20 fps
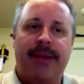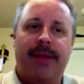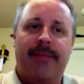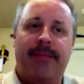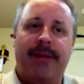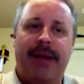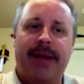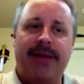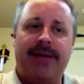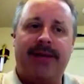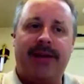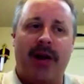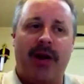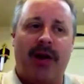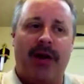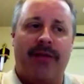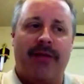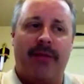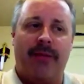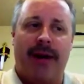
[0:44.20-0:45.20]
Be
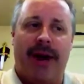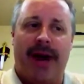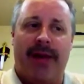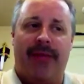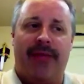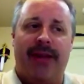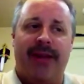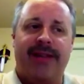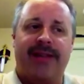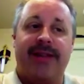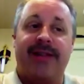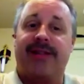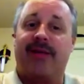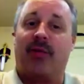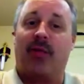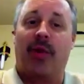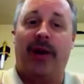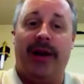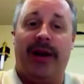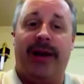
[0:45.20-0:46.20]
assertive about this, as the
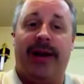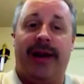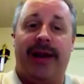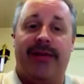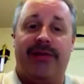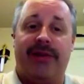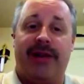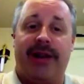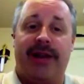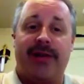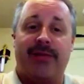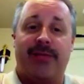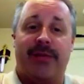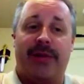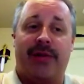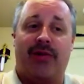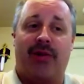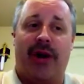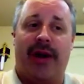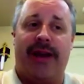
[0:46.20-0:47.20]
rental agent has
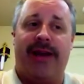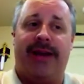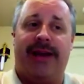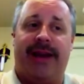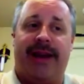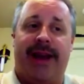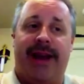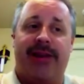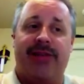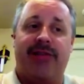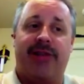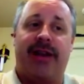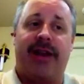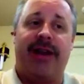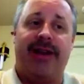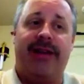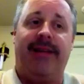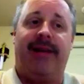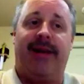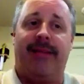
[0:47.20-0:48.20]
been trained to catch
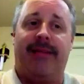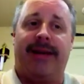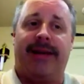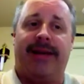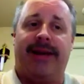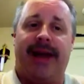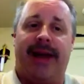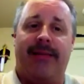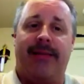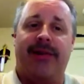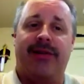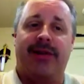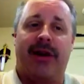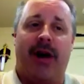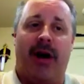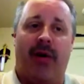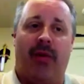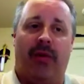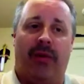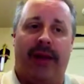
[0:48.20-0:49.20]
incoming damage
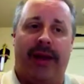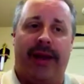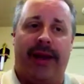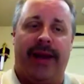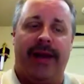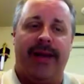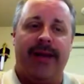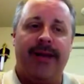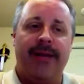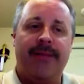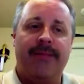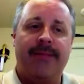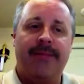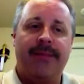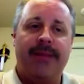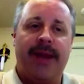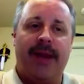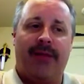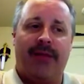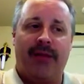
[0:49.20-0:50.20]
only.
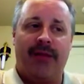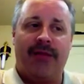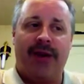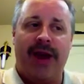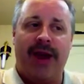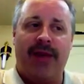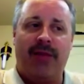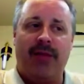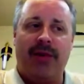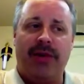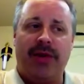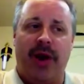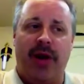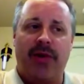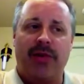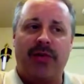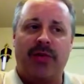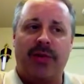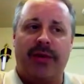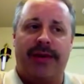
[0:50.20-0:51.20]
If the van
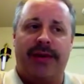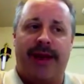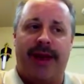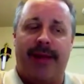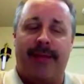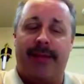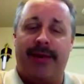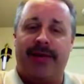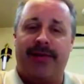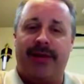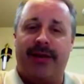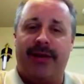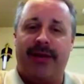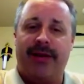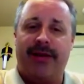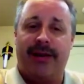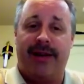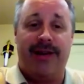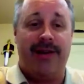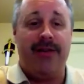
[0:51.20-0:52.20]
returns with damage
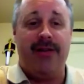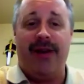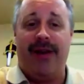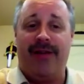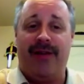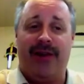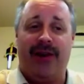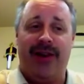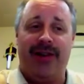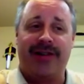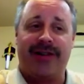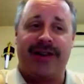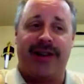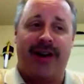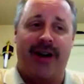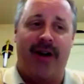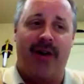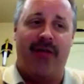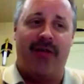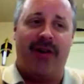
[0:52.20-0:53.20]
and you never looked it
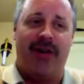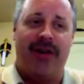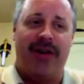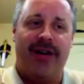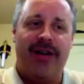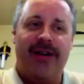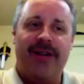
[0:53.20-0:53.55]
over,